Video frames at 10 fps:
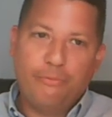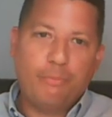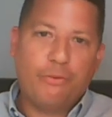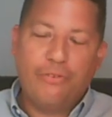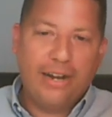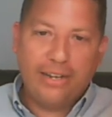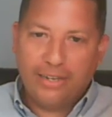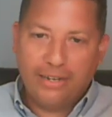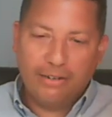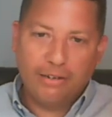providing
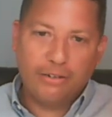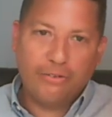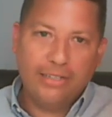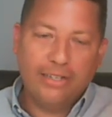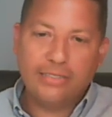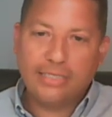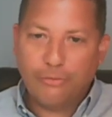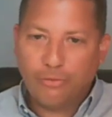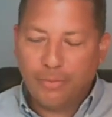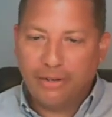a great lifestyle
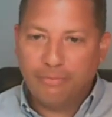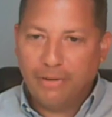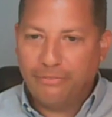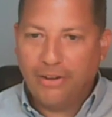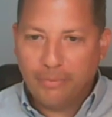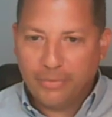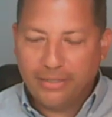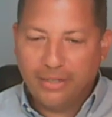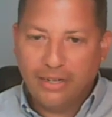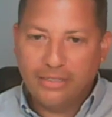for my
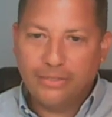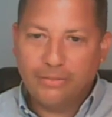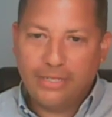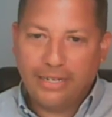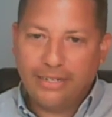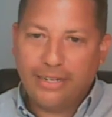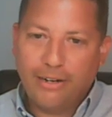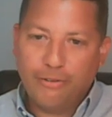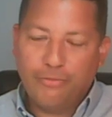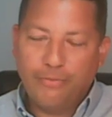family. So taking
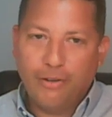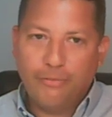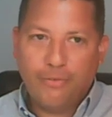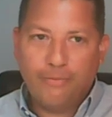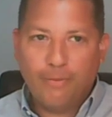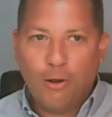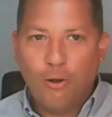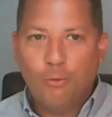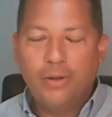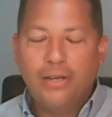care of
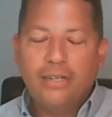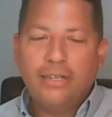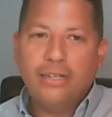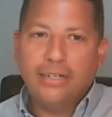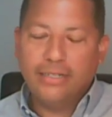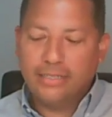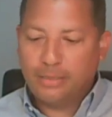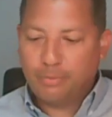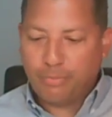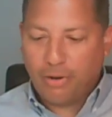home is
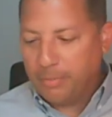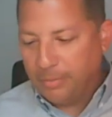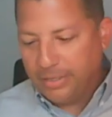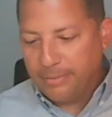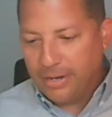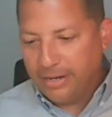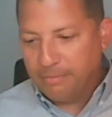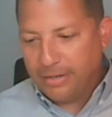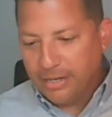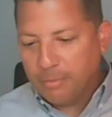probably my
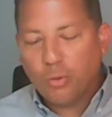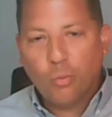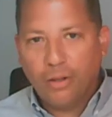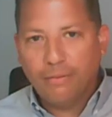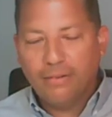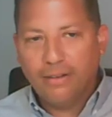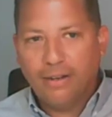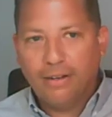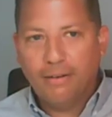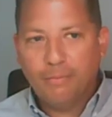number one
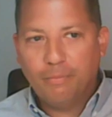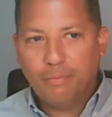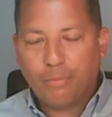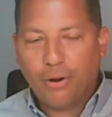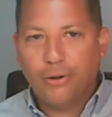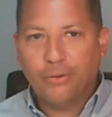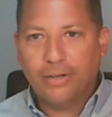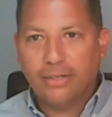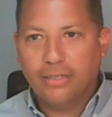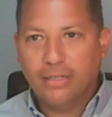
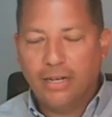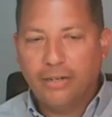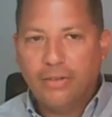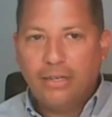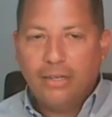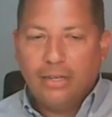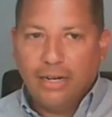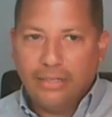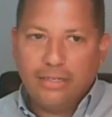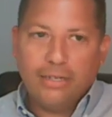priority in life.
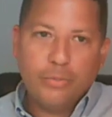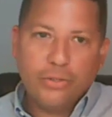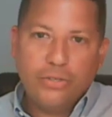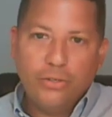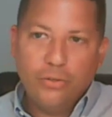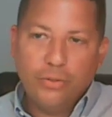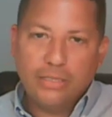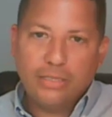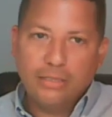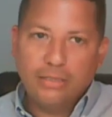I think number two
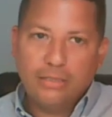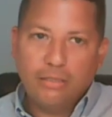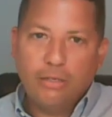is,